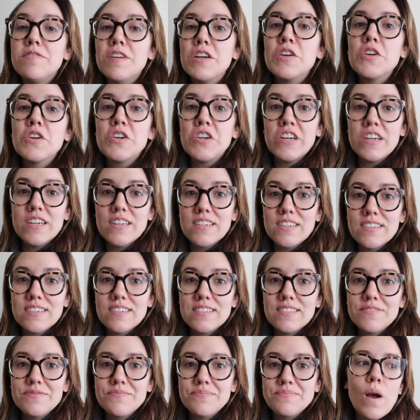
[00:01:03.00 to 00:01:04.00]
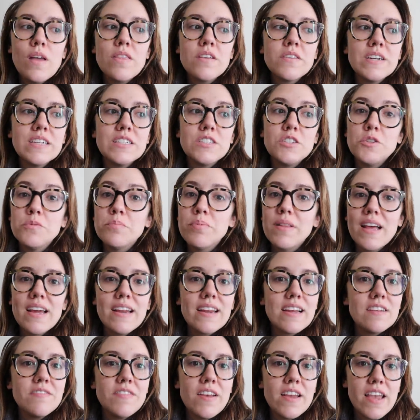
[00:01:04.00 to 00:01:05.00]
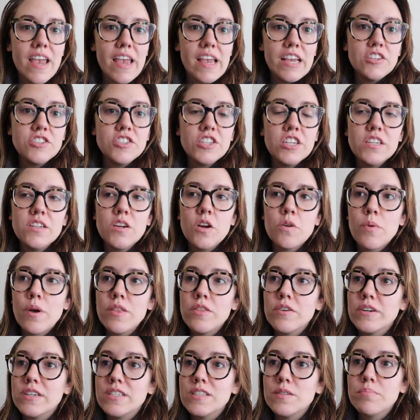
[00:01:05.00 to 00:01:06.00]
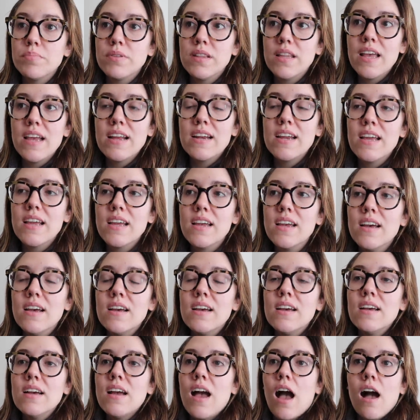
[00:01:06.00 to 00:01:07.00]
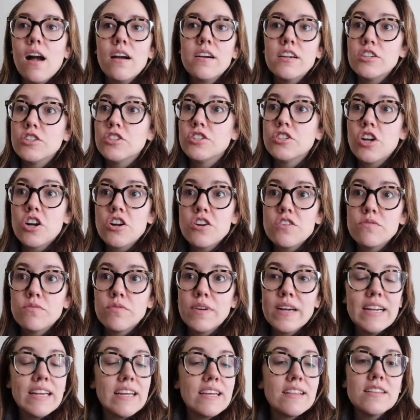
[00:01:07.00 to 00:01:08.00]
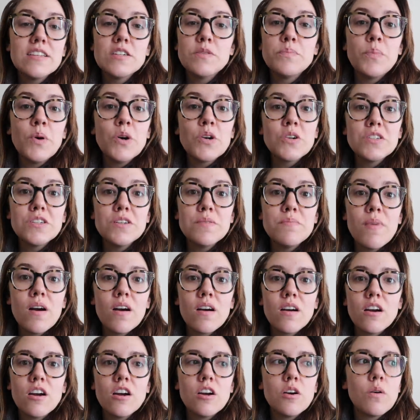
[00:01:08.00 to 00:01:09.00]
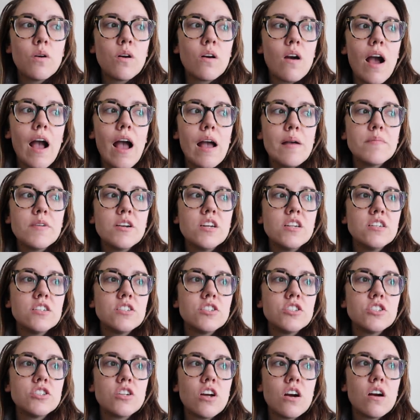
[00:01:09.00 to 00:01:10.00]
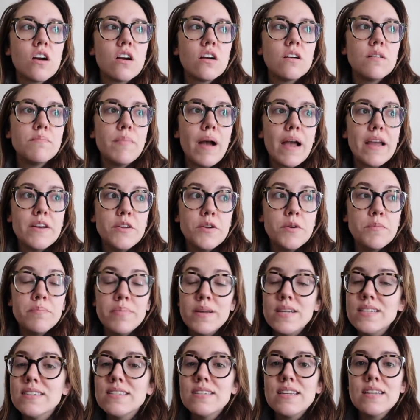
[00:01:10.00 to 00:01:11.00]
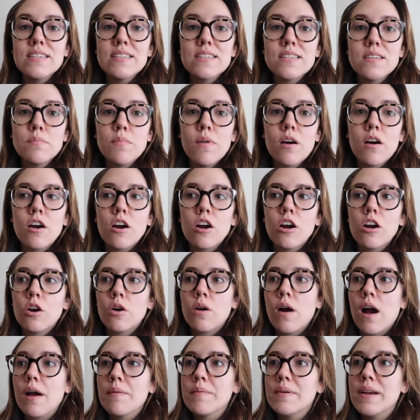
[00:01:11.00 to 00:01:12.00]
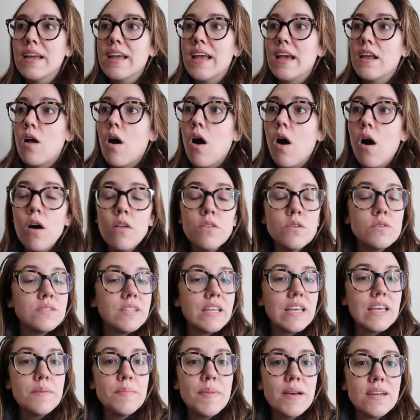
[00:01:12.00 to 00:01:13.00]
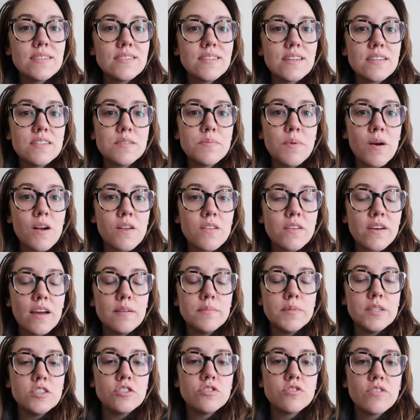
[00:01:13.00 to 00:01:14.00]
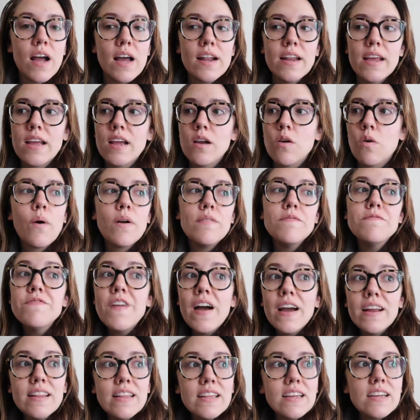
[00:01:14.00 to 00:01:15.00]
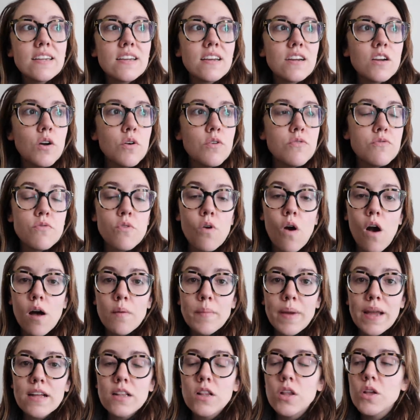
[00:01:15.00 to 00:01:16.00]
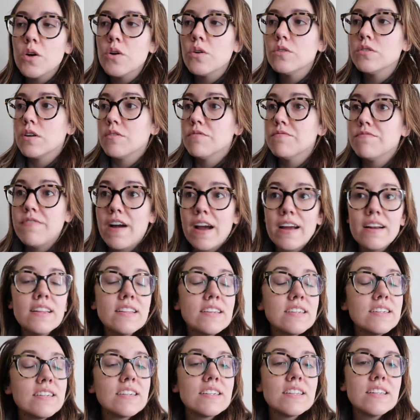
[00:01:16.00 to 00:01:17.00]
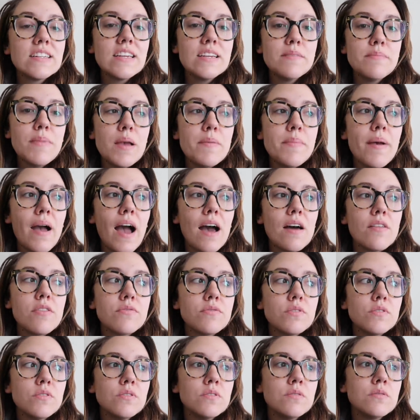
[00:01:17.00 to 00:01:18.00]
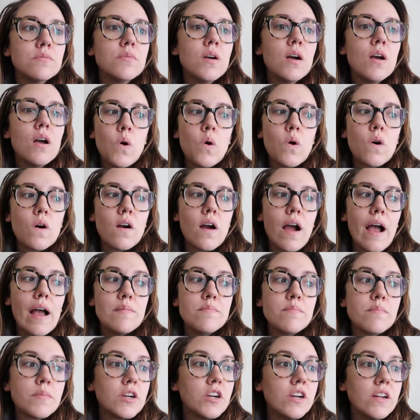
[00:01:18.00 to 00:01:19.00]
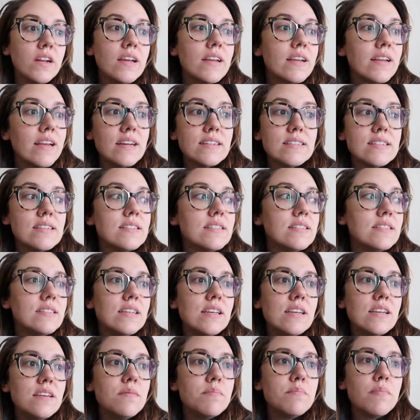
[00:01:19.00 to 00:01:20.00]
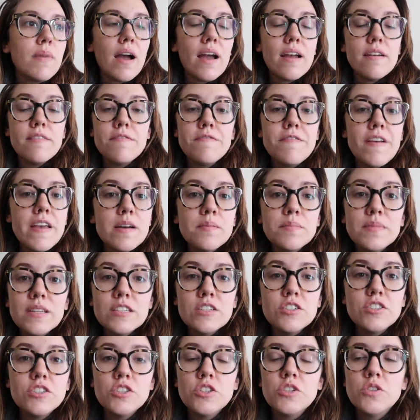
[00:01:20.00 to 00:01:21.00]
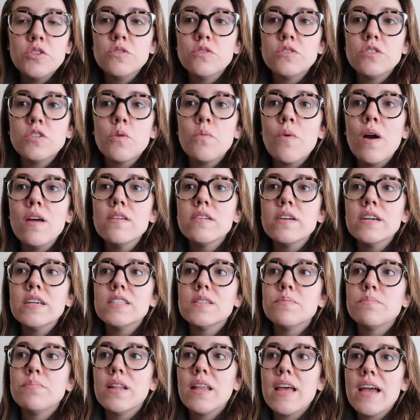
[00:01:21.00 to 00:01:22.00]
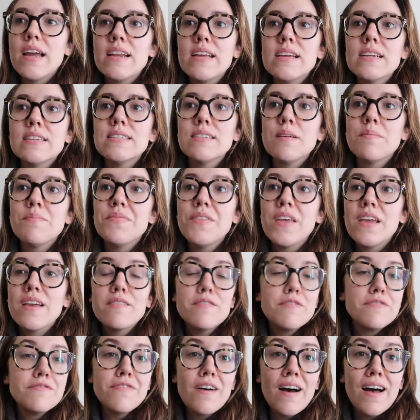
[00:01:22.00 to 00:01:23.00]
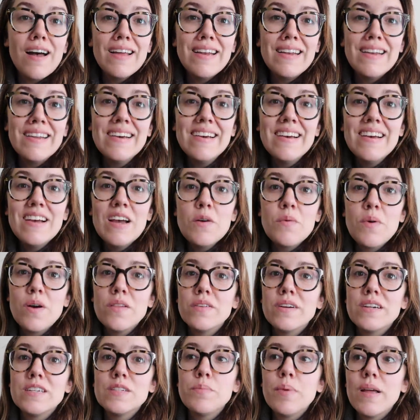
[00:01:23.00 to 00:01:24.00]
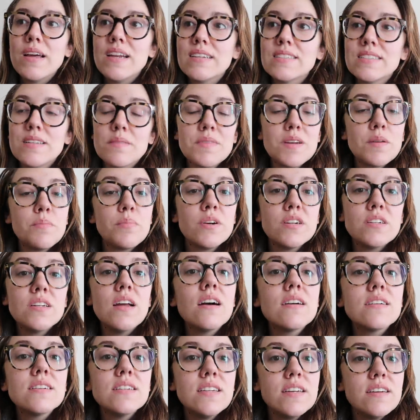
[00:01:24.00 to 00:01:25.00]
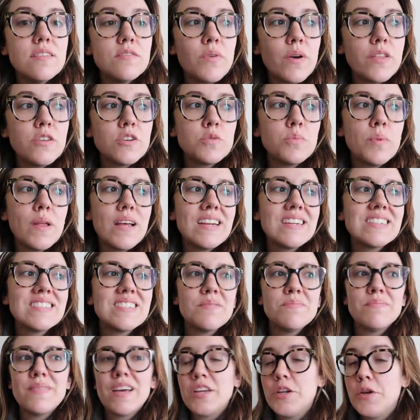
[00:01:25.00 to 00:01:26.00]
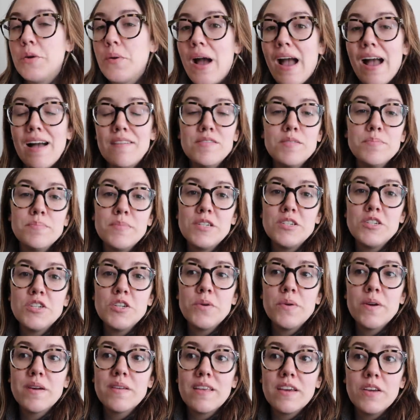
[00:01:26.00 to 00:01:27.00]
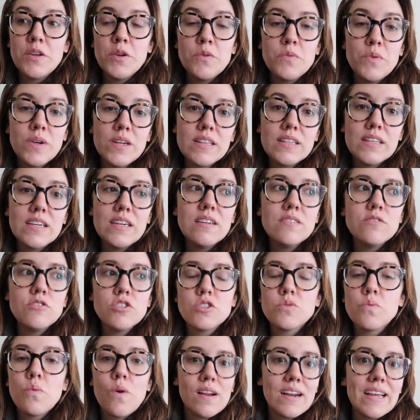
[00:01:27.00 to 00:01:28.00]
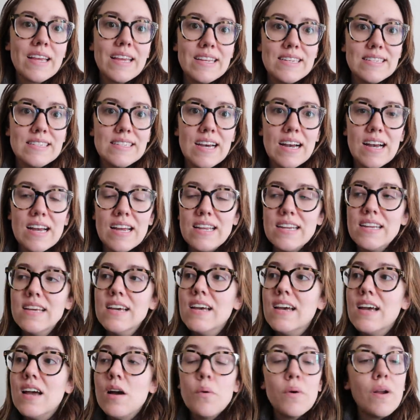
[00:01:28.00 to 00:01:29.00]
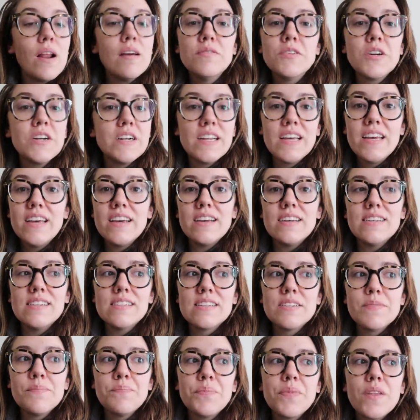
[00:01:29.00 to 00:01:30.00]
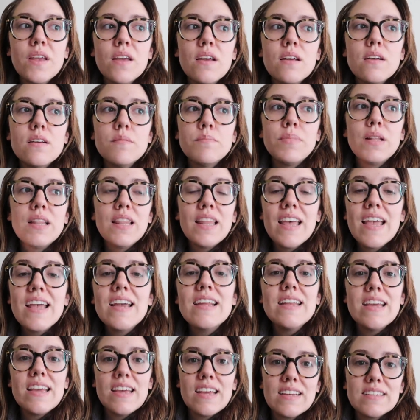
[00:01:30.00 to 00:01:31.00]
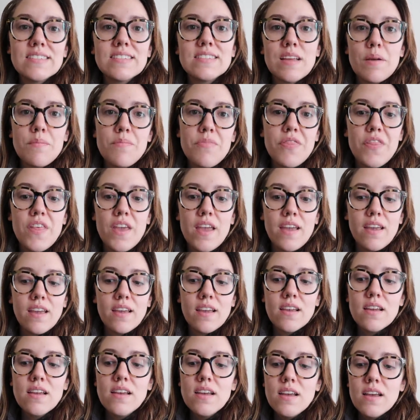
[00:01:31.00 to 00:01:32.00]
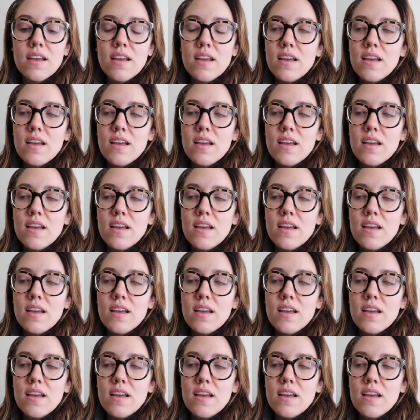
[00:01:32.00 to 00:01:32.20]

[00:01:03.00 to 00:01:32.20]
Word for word: feel good. Whether it's you planning a vacation, or whether it's planning, I'm gonna start reading this book tomorrow, or I'm gonna start my new business tomorrow, or I'm gonna get all those emails done tomorrow that I've been dreading, or I'm finally gonna go through all my clothes, or I'm finally gonna clean my bathroom, or I'm gonna get to see my family soon. So whether it's planning something fun, whether it's planning something productive, whether it's planning something that you haven't been doing that you really just wanna get done, whatever it is, planning something